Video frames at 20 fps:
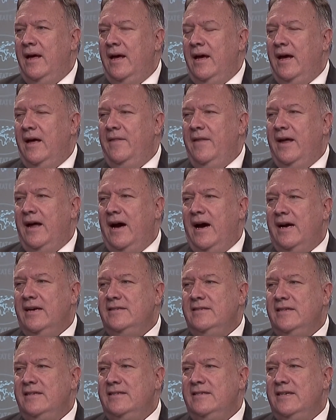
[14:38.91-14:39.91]
and the
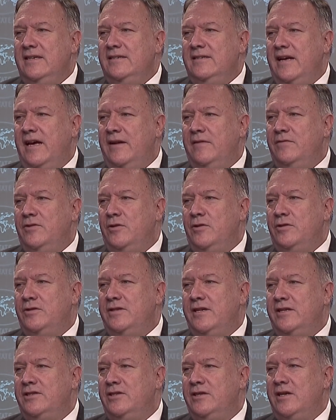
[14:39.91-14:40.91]
ICC's Head of
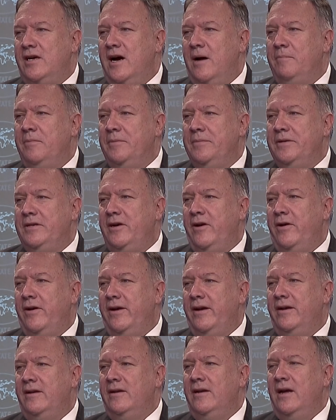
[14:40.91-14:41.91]
Jurisdiction,
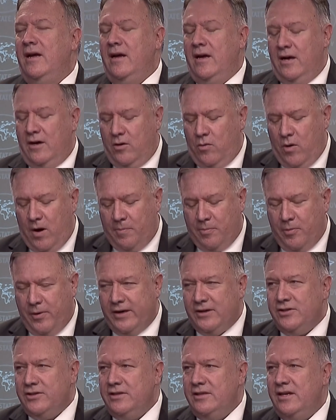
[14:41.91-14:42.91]
Complementarian
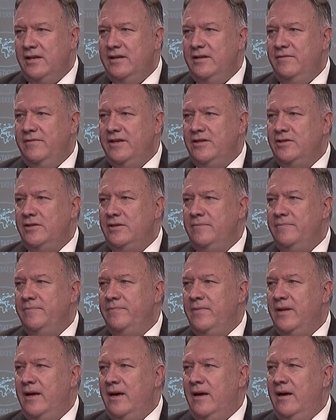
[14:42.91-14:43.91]
Cooperation Division,
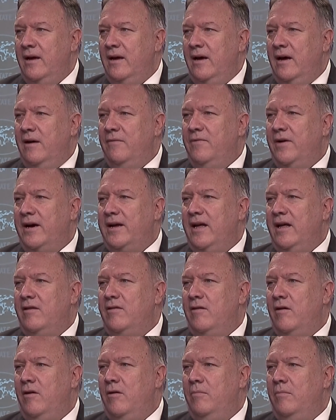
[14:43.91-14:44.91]

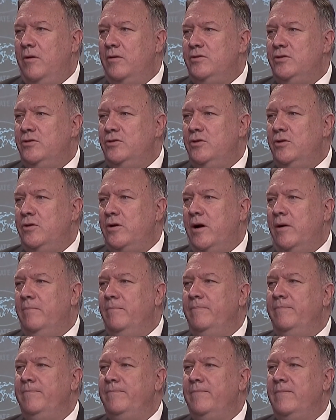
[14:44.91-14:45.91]
Fakiso Mochichuko,
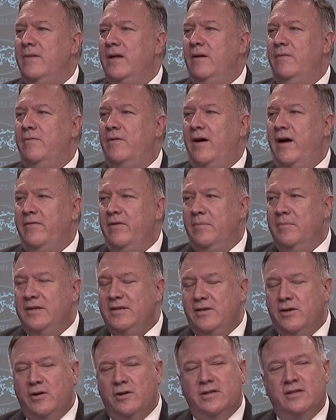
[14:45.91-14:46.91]
for having
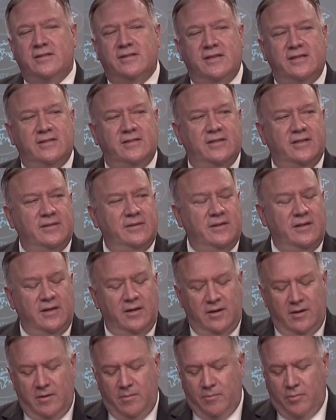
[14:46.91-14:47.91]
materially assisted
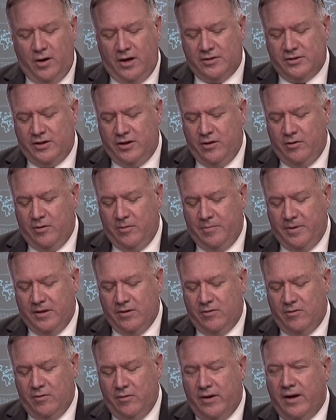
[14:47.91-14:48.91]
Prosecutor
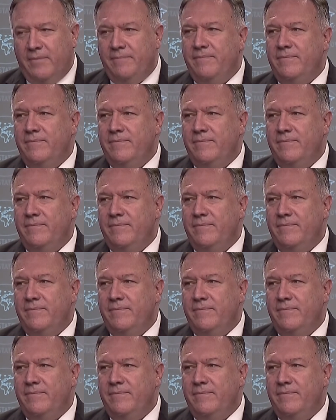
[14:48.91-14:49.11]
Bensouda.